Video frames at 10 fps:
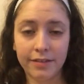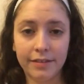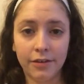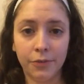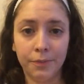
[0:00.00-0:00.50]

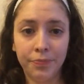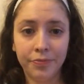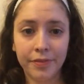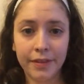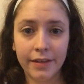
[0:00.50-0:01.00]
So
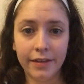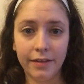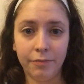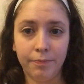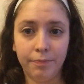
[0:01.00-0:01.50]

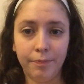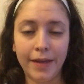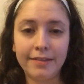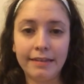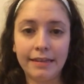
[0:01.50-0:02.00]

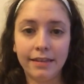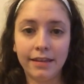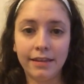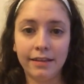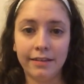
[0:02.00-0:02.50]

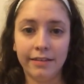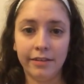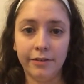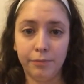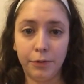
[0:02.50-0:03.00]
basically,
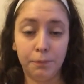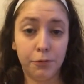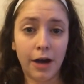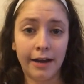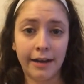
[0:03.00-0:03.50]
the
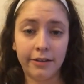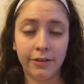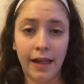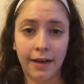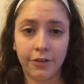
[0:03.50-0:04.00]
product,
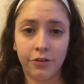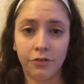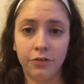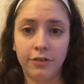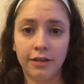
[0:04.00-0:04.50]

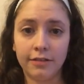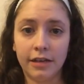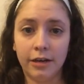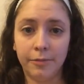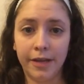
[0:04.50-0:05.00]
Naloxone, does
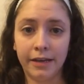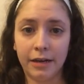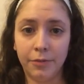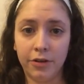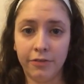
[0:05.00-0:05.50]
come in a
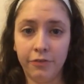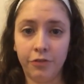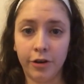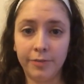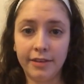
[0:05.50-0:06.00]
couple different
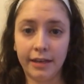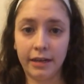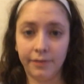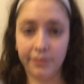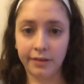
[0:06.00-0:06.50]
forms.
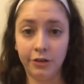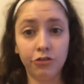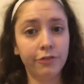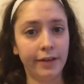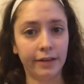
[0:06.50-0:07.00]
comes in
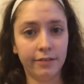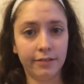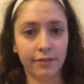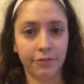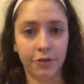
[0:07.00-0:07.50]

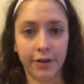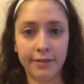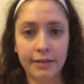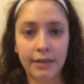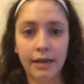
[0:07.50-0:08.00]
intravenous, of
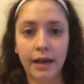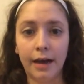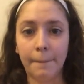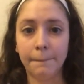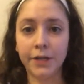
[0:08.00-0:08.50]
course,
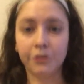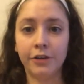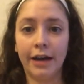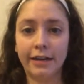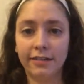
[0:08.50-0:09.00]
but you're
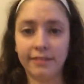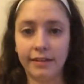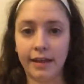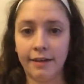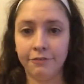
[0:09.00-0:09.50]
not going to see
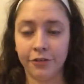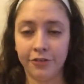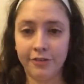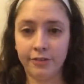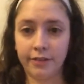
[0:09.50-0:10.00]
that for
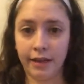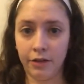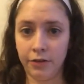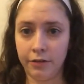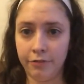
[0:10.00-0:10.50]

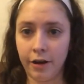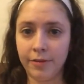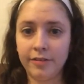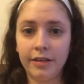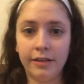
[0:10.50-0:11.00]
sale in a
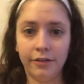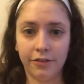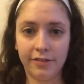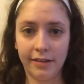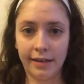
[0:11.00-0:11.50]
pharmacy.
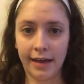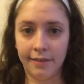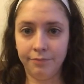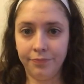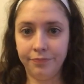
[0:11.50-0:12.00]
You'll see
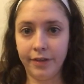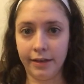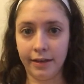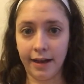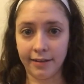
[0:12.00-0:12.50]
that
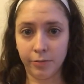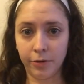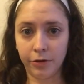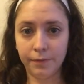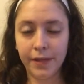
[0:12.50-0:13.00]
in
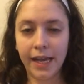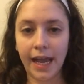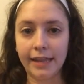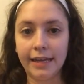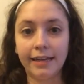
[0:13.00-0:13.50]
hospital,
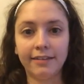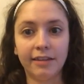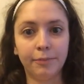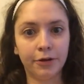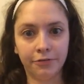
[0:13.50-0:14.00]
and that is
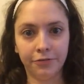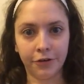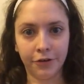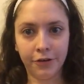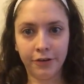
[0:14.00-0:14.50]
the
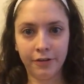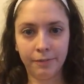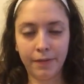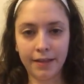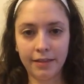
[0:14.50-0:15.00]
preferred
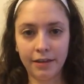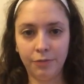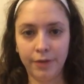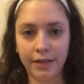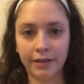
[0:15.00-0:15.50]

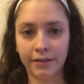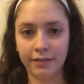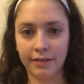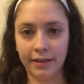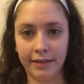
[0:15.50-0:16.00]
method
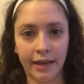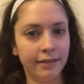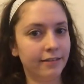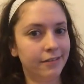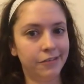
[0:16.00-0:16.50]
because it
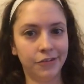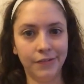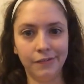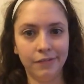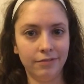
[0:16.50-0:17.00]
gets
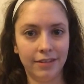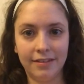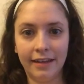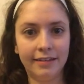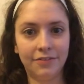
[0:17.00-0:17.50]
to the
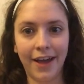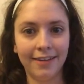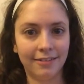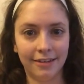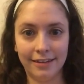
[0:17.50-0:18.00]
sites
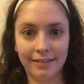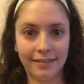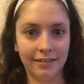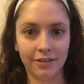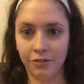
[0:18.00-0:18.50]

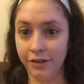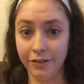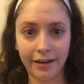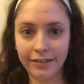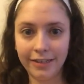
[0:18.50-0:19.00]
fastest. It's going
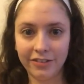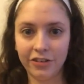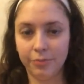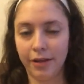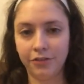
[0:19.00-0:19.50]
directly
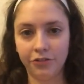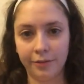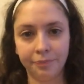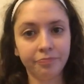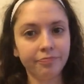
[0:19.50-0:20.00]
into your
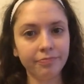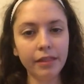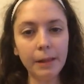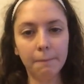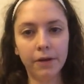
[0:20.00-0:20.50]
bloodstream.
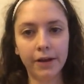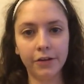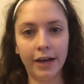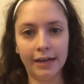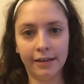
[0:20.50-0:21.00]
But
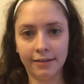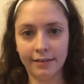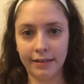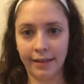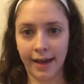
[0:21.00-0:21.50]
you're not going to
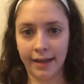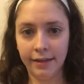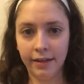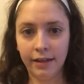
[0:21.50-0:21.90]
see that